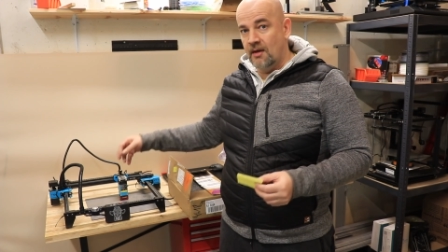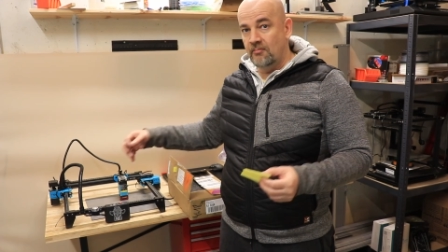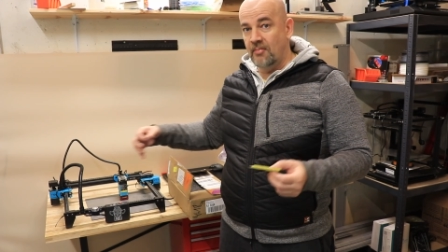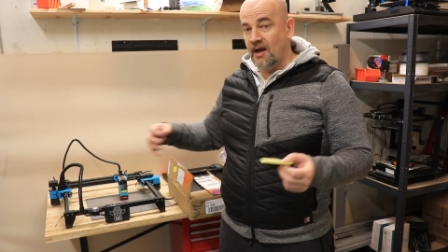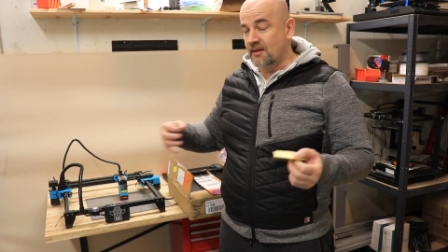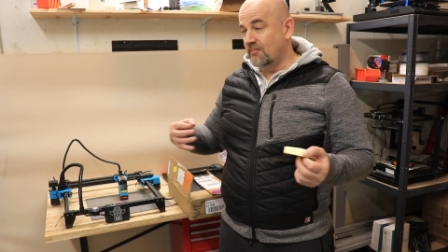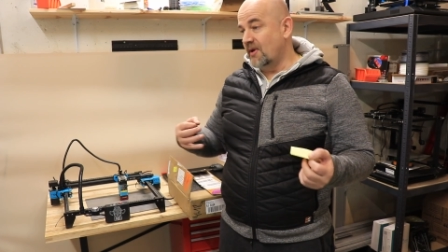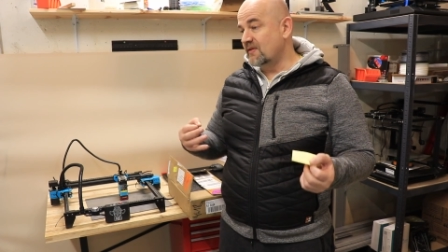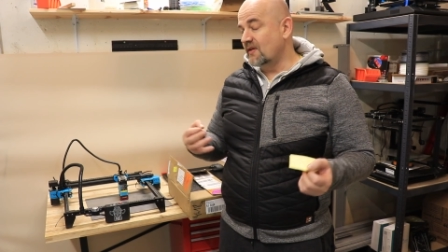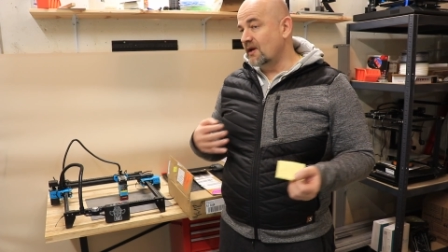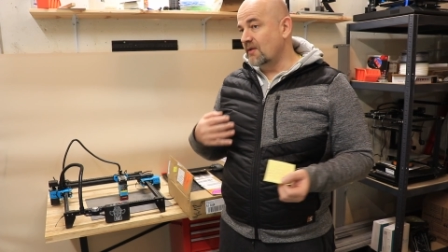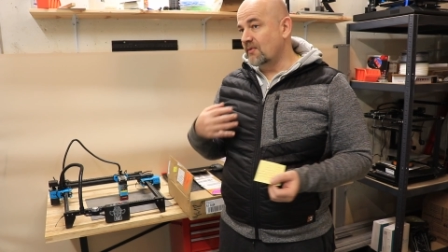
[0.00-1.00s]
But
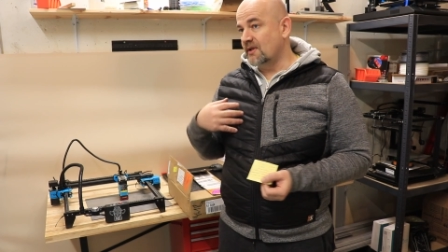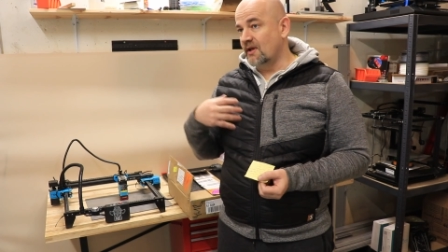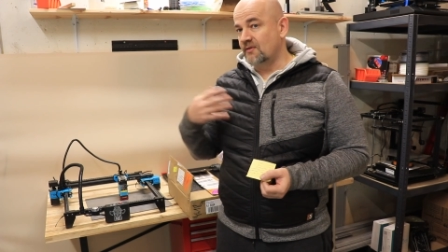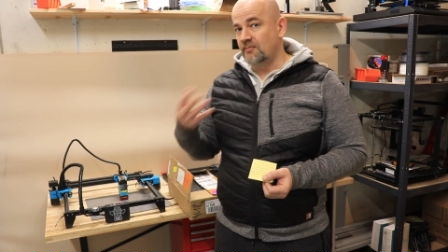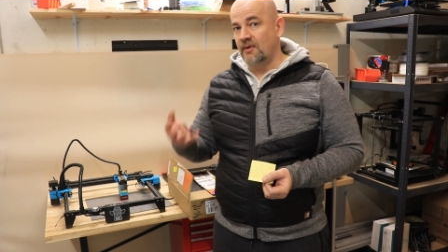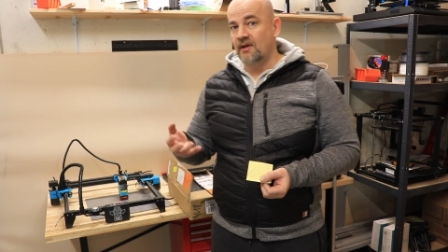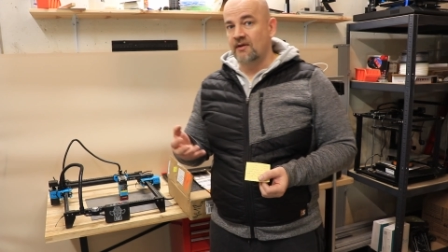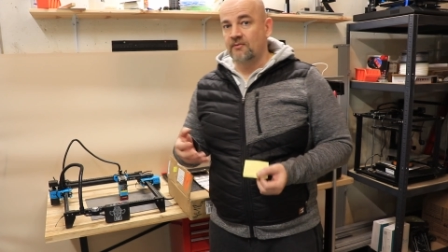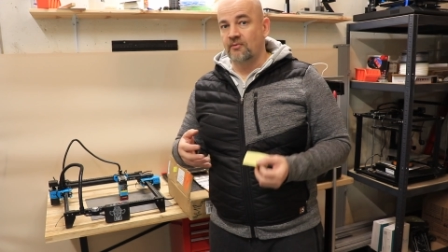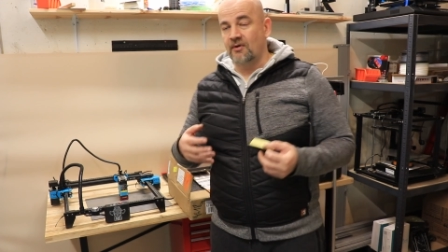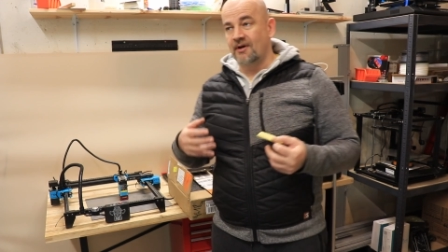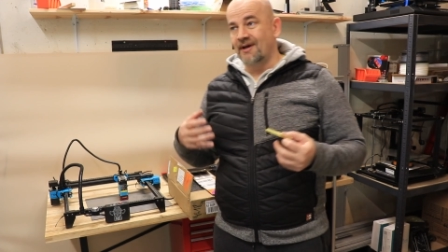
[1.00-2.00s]
basically what I experienced
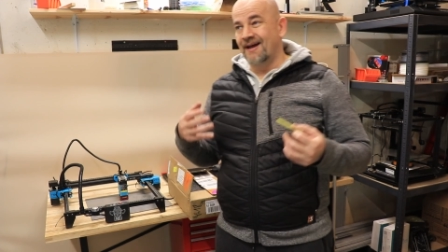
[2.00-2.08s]
for